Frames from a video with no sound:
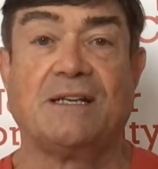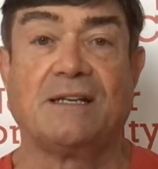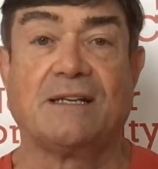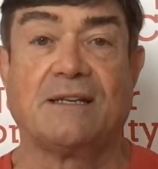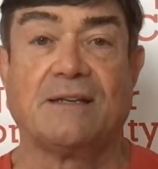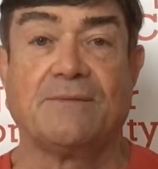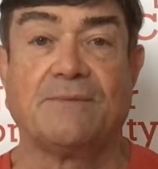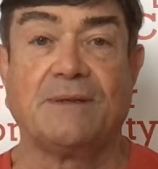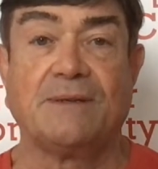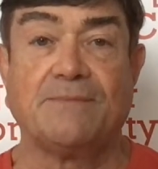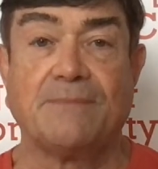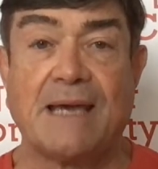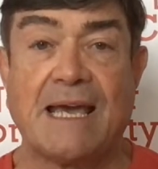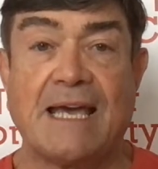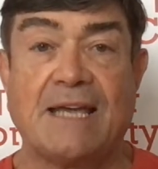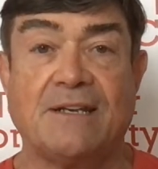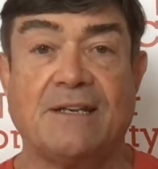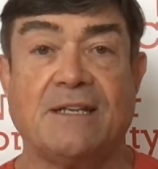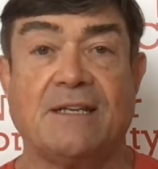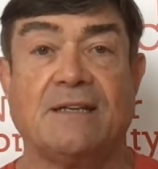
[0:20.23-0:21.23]
It can be
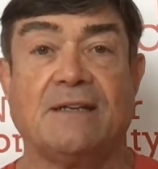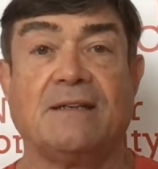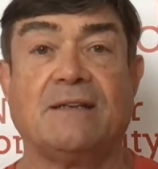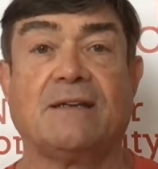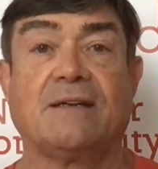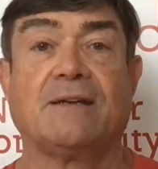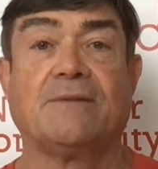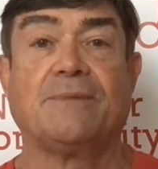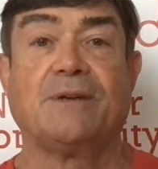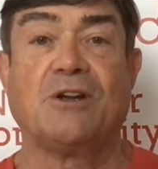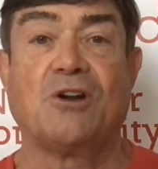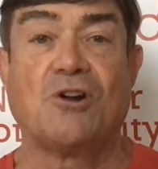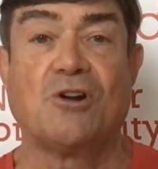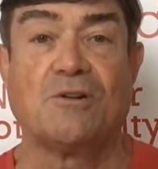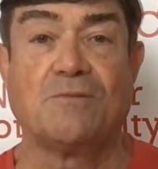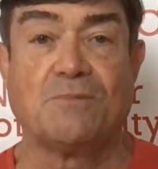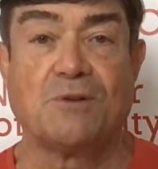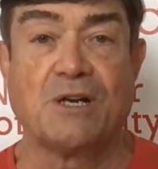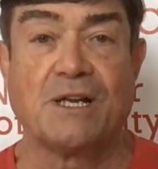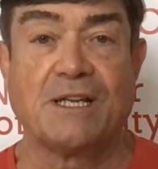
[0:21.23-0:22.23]
maddening. It can be
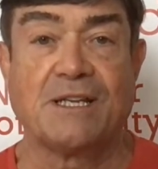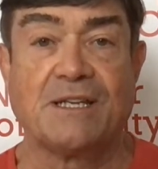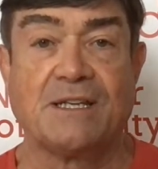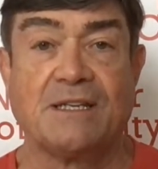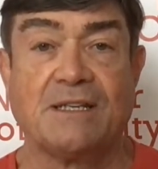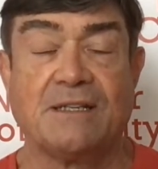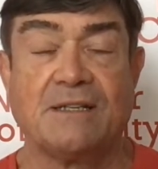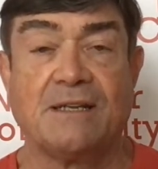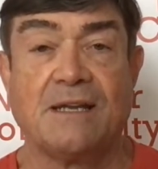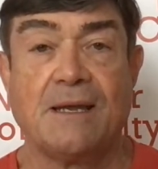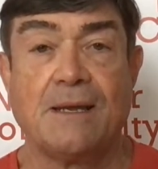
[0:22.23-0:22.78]
heartbreaking.